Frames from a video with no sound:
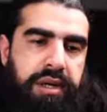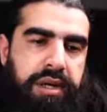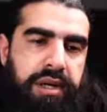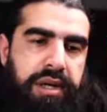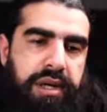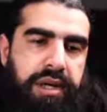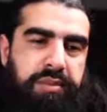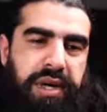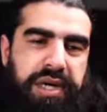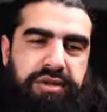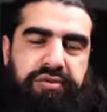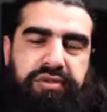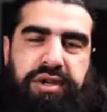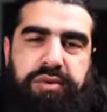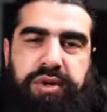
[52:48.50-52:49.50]
But I
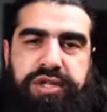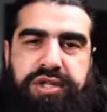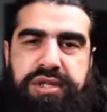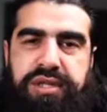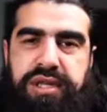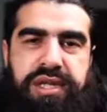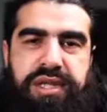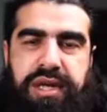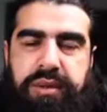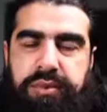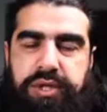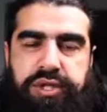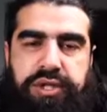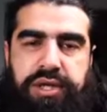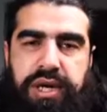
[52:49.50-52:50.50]
don't really watch it that
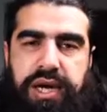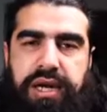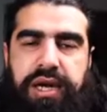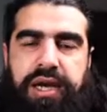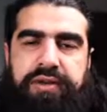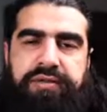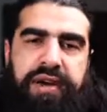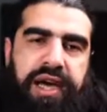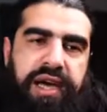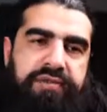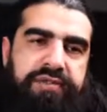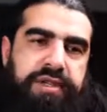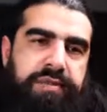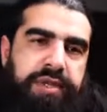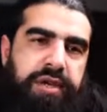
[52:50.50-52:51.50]
much. If I
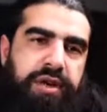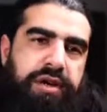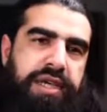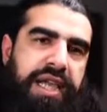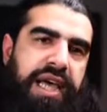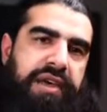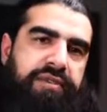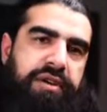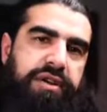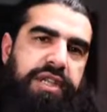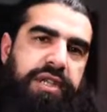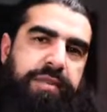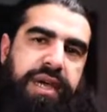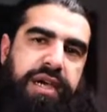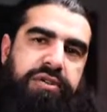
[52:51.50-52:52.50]
have something on, I'll have it on in
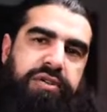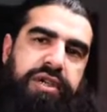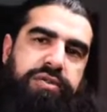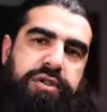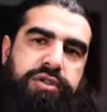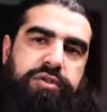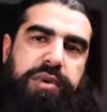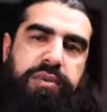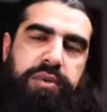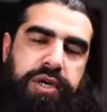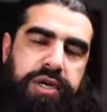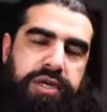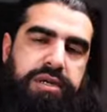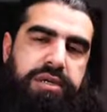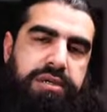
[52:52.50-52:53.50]
the background when I do my
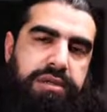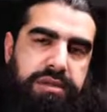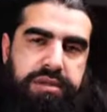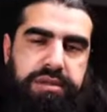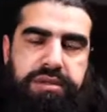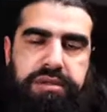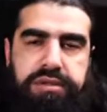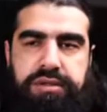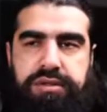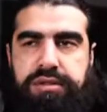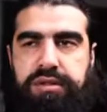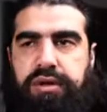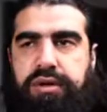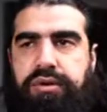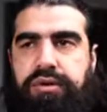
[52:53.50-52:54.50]
work.
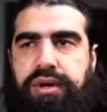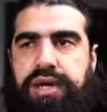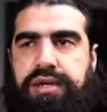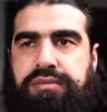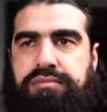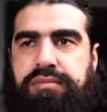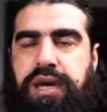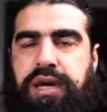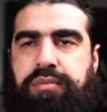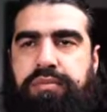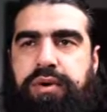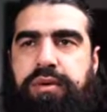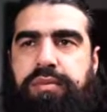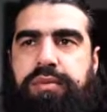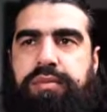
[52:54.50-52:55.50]
So I
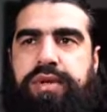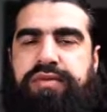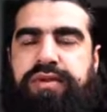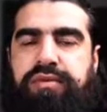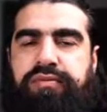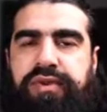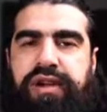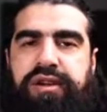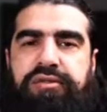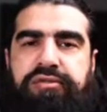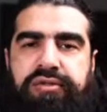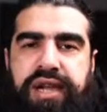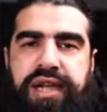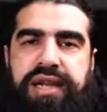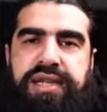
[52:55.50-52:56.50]
probably will very
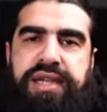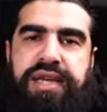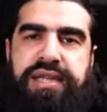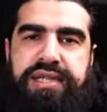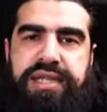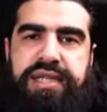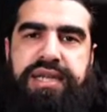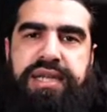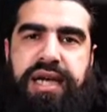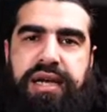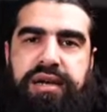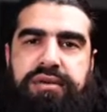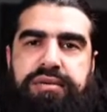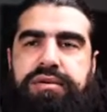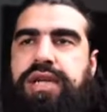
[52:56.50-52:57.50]
rarely like sit
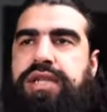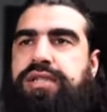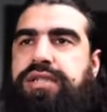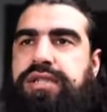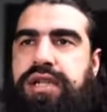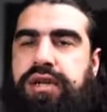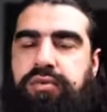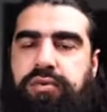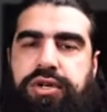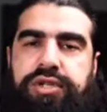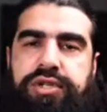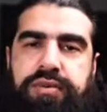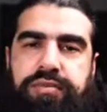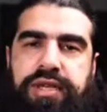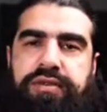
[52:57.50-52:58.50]
down and just like
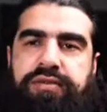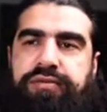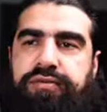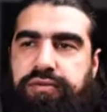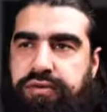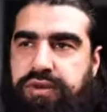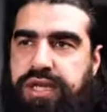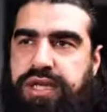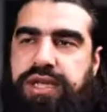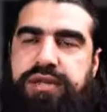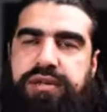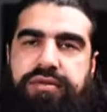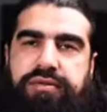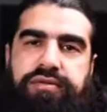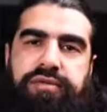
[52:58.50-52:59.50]
watch something
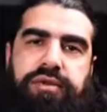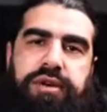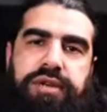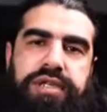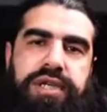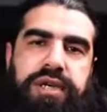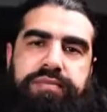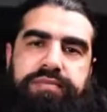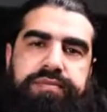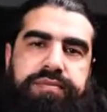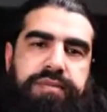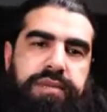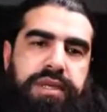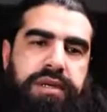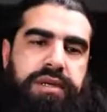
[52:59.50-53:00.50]
fully for a long time
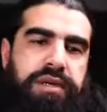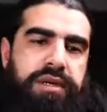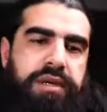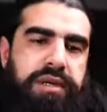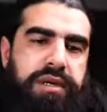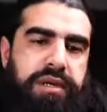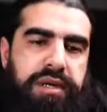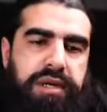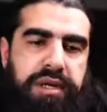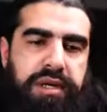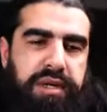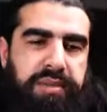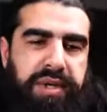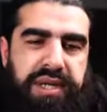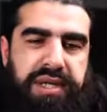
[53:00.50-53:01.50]

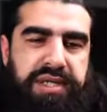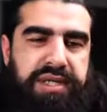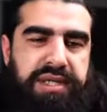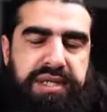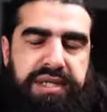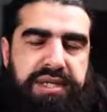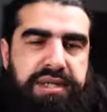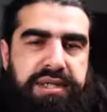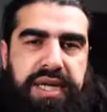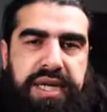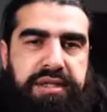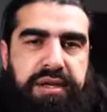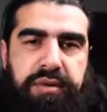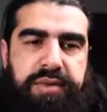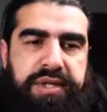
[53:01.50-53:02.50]
because it just
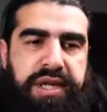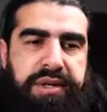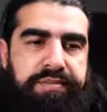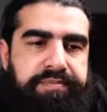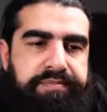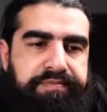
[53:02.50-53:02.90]
takes a lot more time.